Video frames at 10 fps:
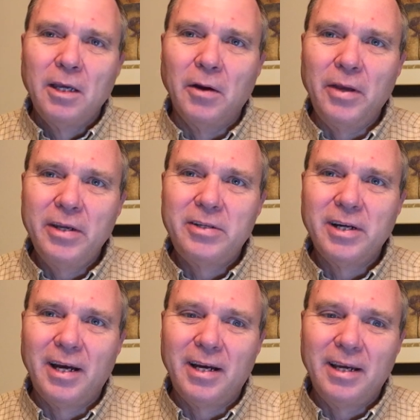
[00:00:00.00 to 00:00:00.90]
you know, each,
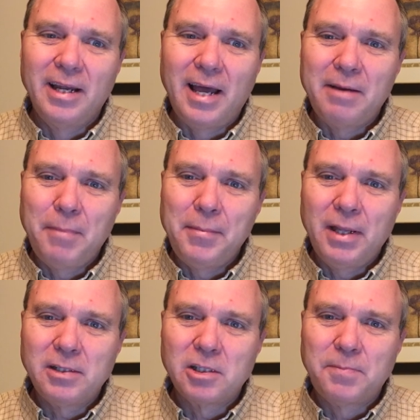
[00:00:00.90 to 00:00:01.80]
uh, and that maybe
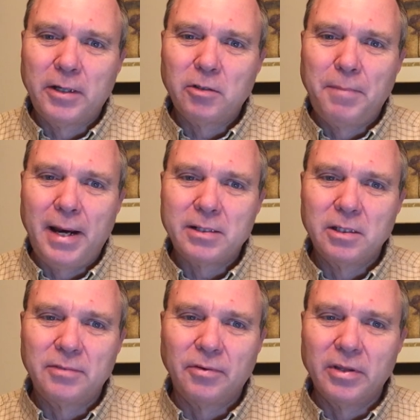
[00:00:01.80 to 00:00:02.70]
that's a special
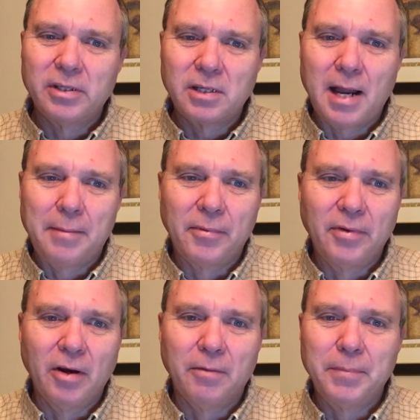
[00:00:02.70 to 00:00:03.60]
passage for this time of
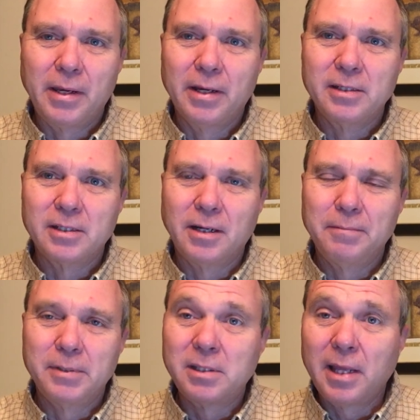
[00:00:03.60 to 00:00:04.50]
year because
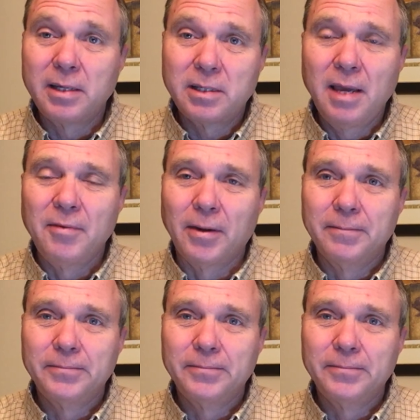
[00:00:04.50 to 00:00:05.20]
um, it's Thanksgiving.